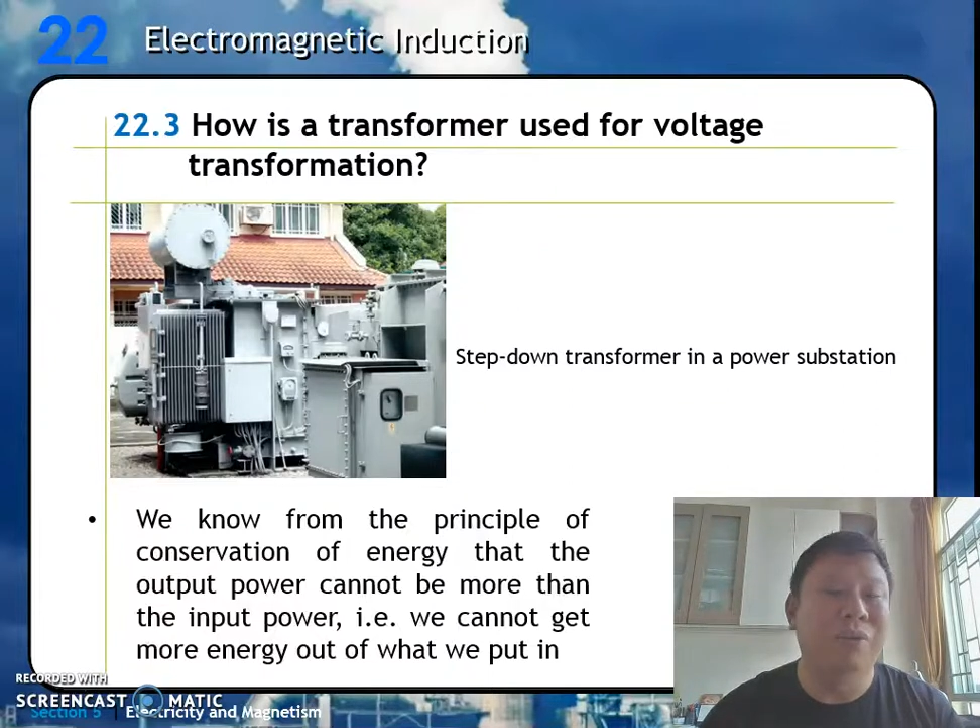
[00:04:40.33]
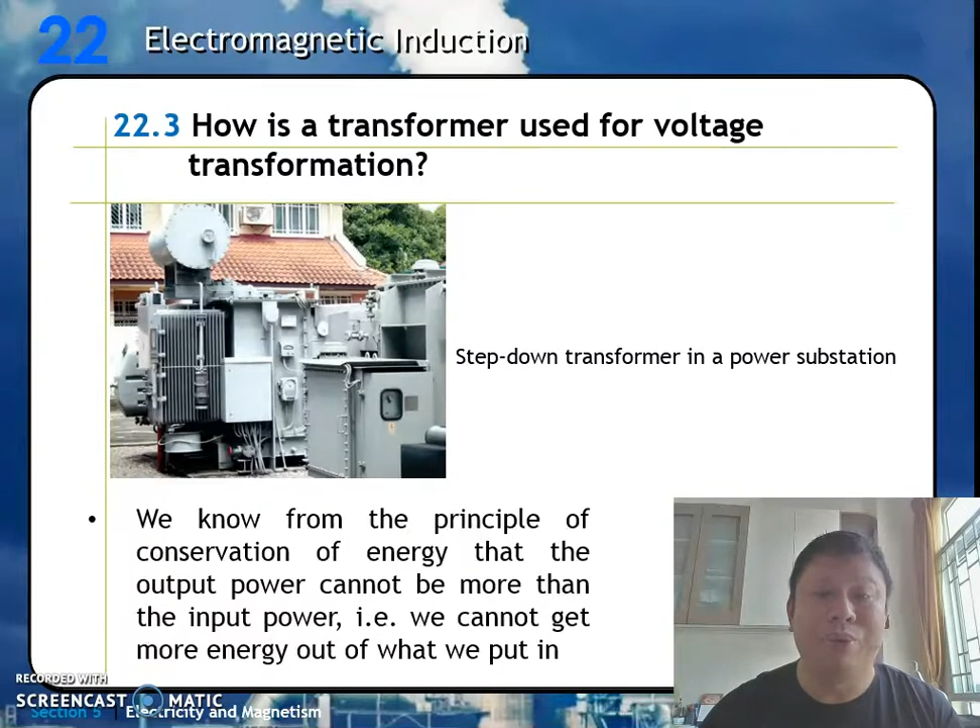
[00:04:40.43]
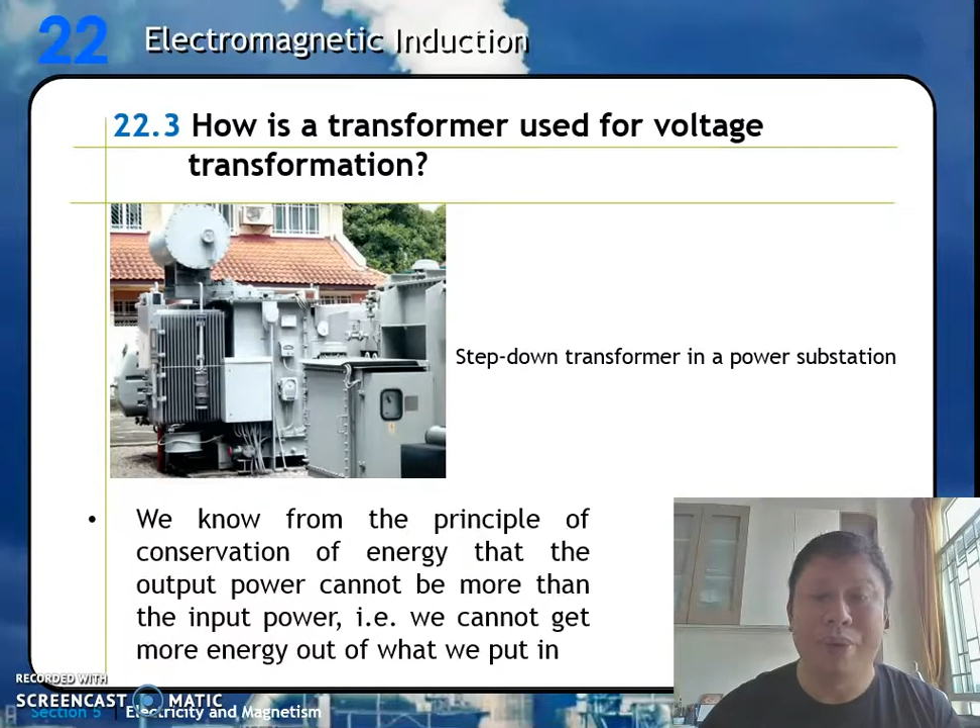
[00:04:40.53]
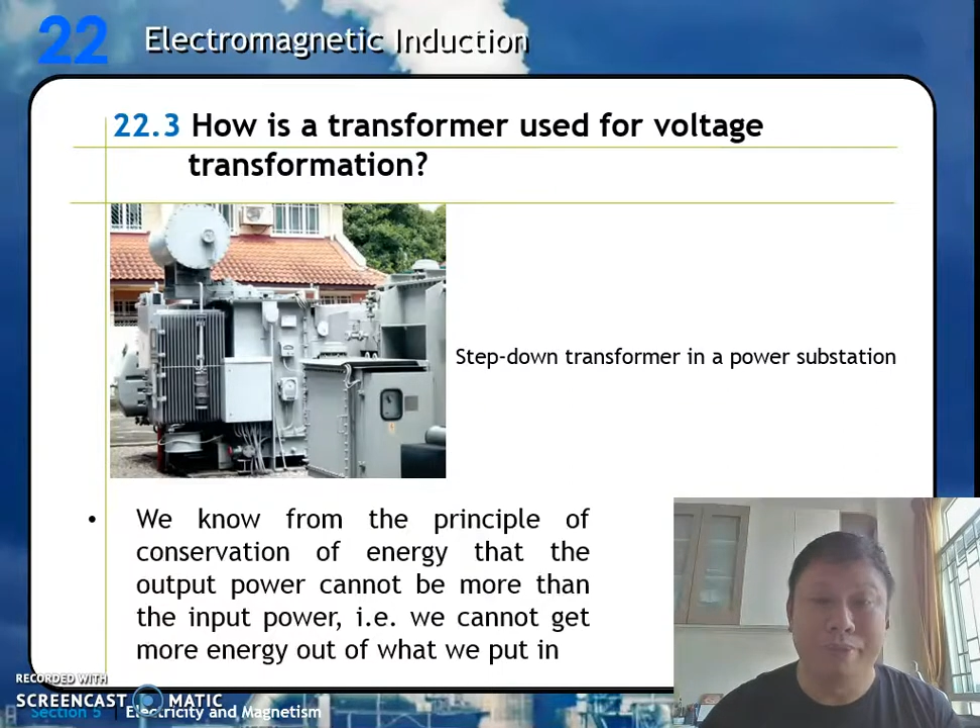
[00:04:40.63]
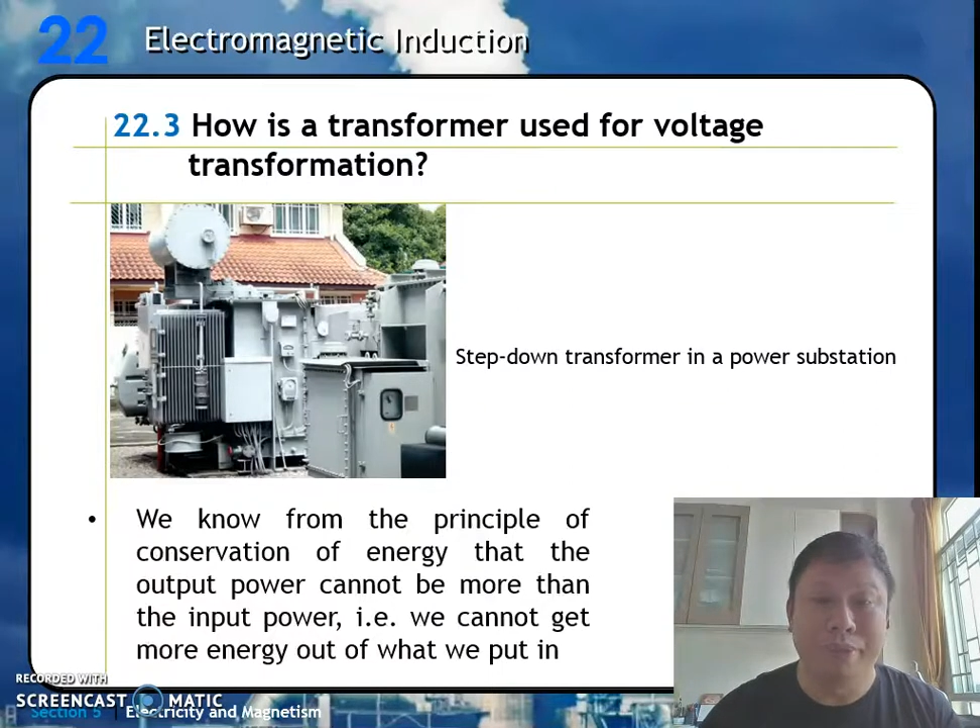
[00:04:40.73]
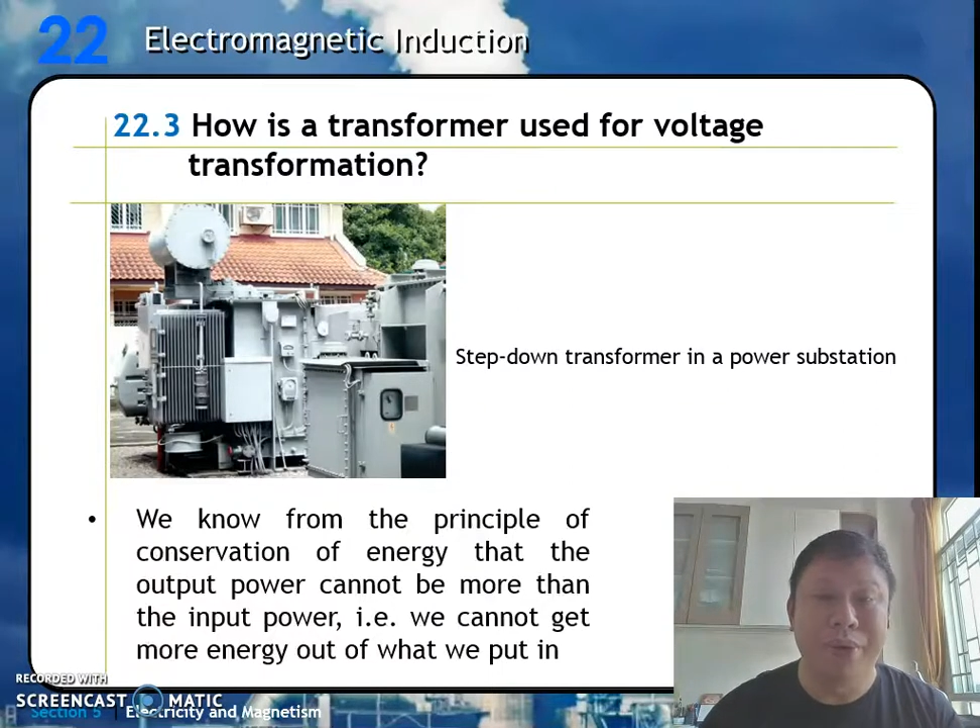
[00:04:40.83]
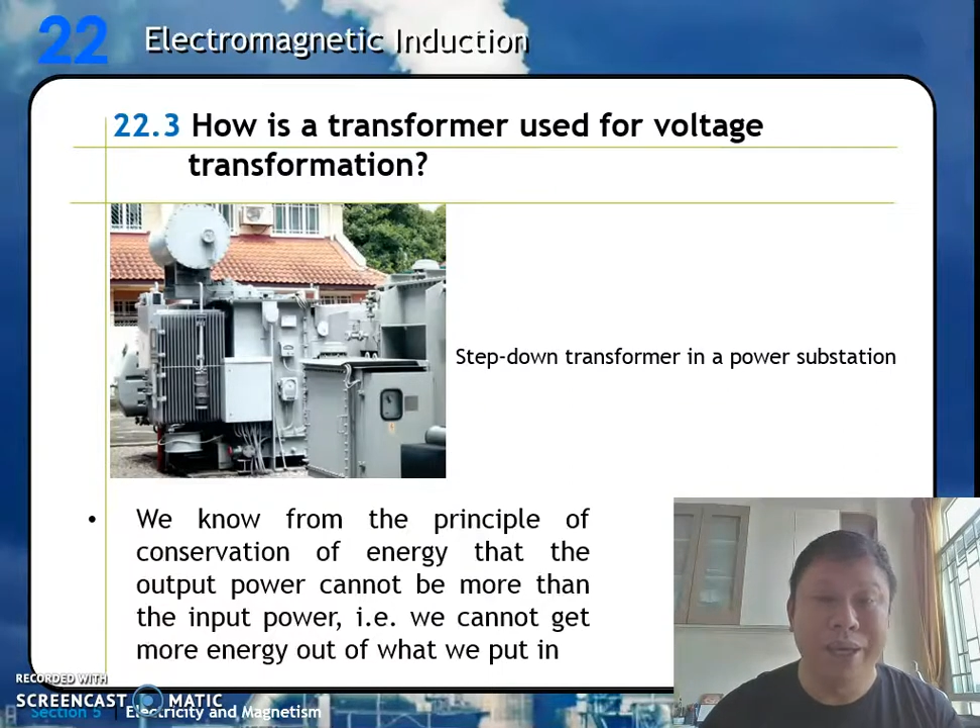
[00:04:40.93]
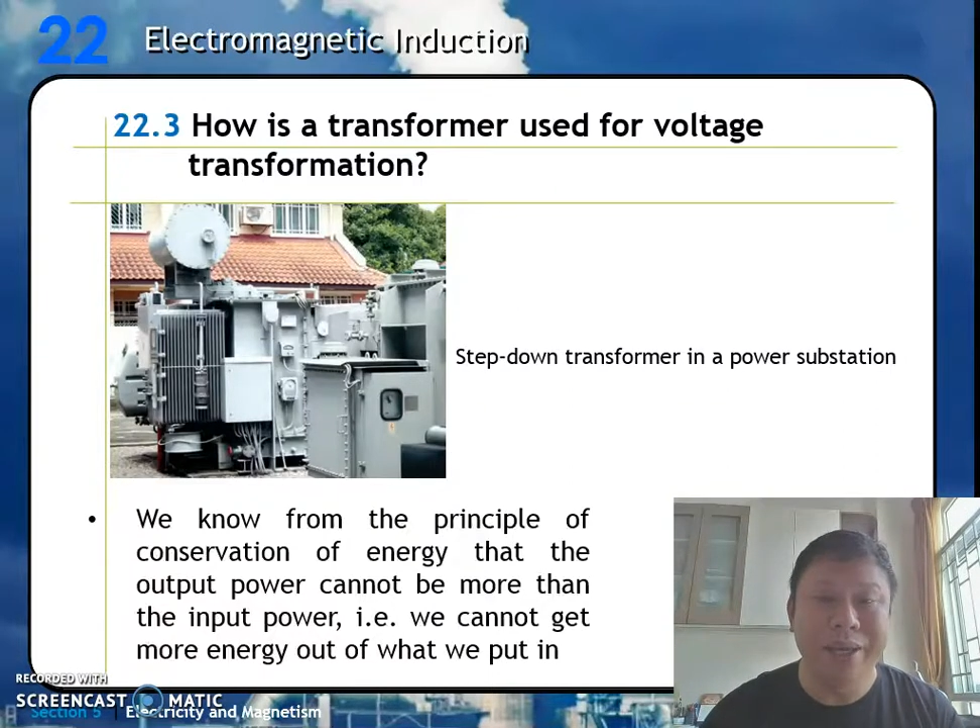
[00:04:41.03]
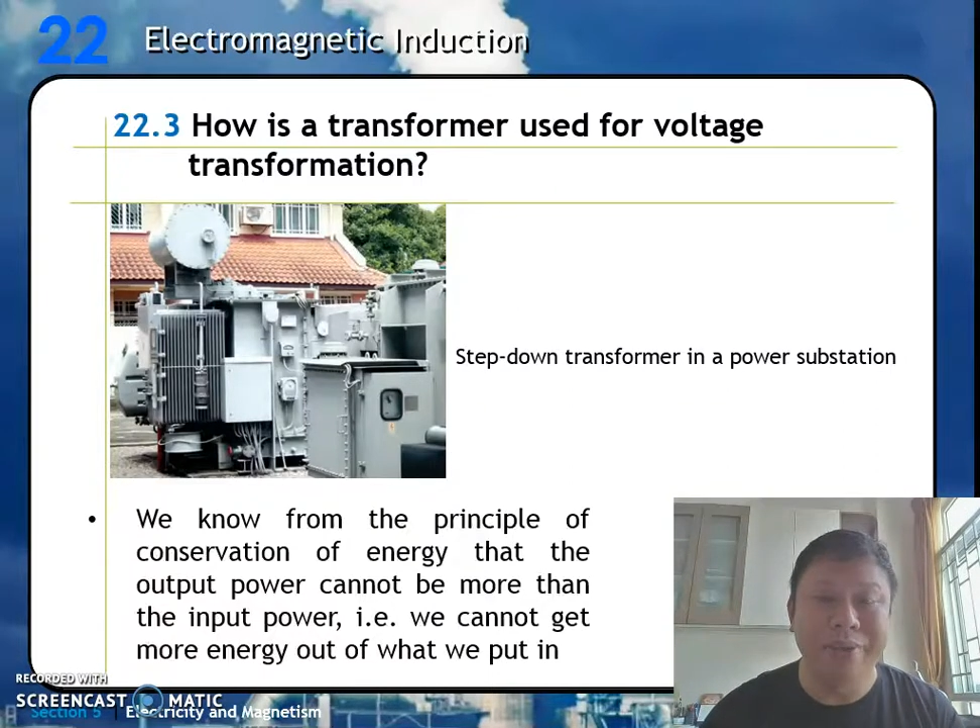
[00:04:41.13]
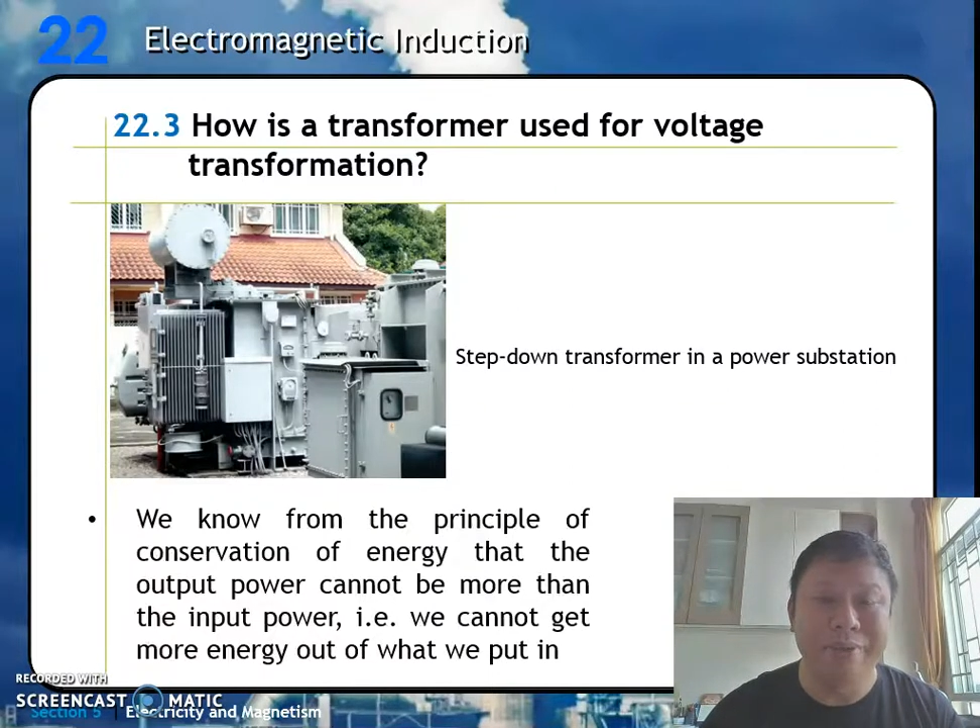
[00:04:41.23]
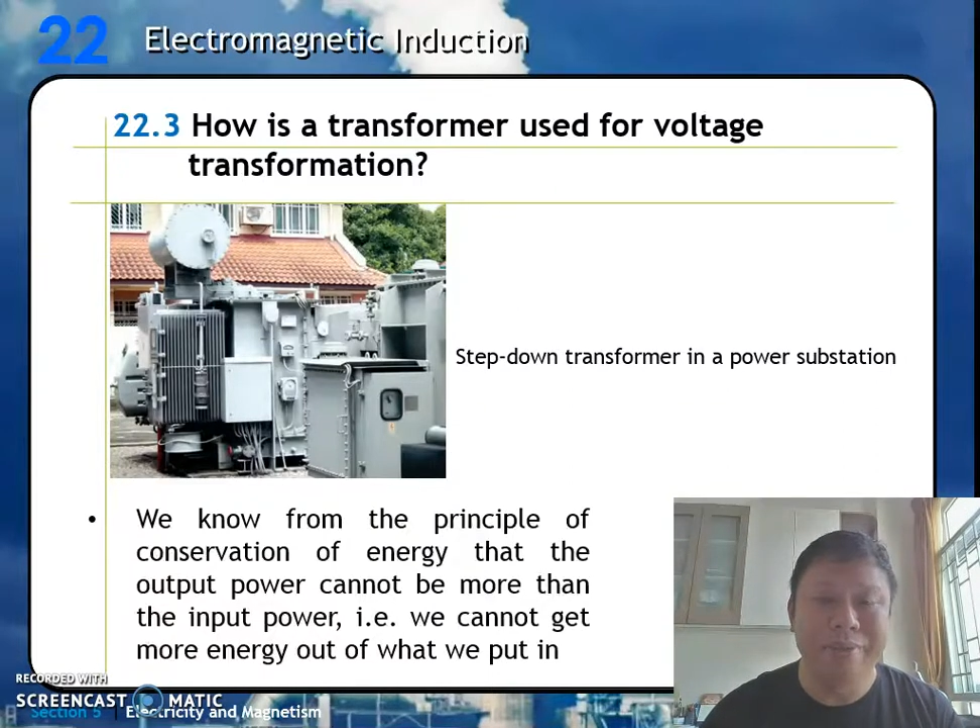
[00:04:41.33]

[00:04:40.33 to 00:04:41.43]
what we put in.